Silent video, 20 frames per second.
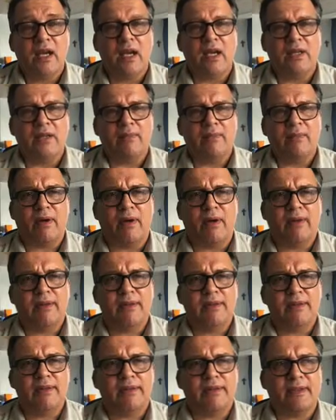and
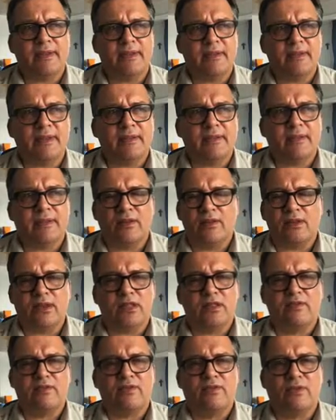Micah and Anna, they are
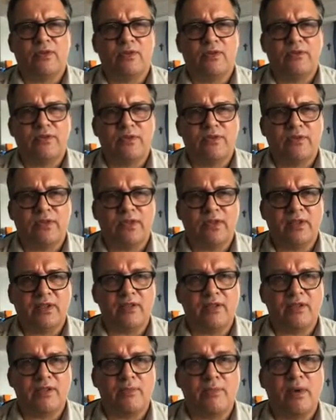just for 15
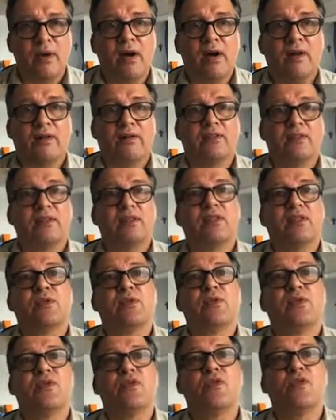years apart, so there
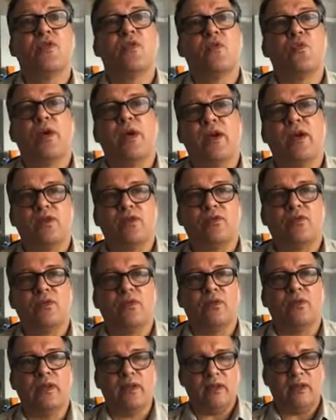was no way to
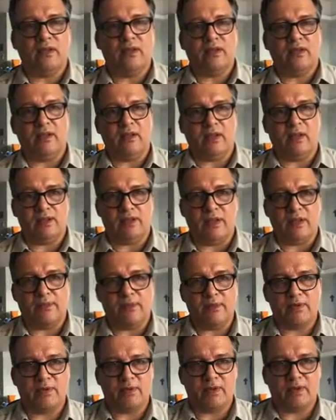legally
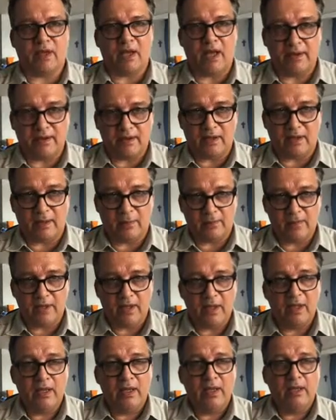adopt Anna.
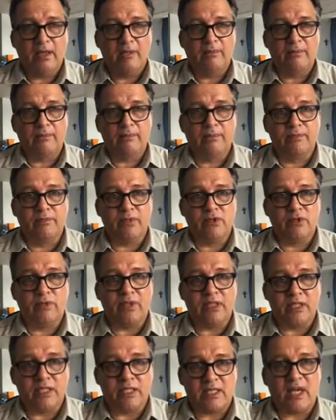So
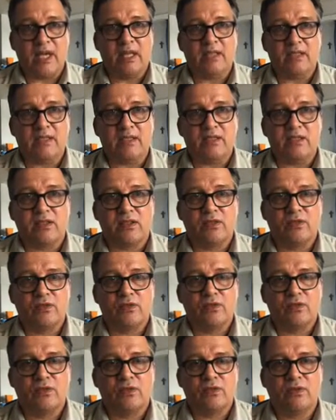we decided
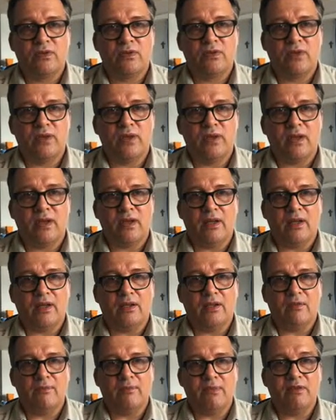to
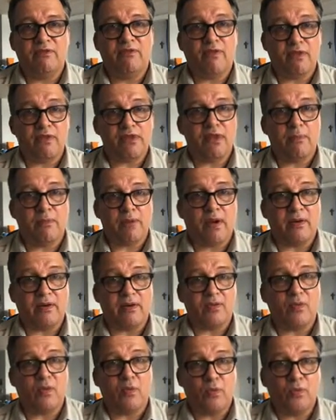be foster
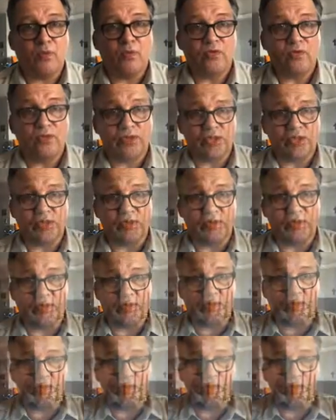parents for both children.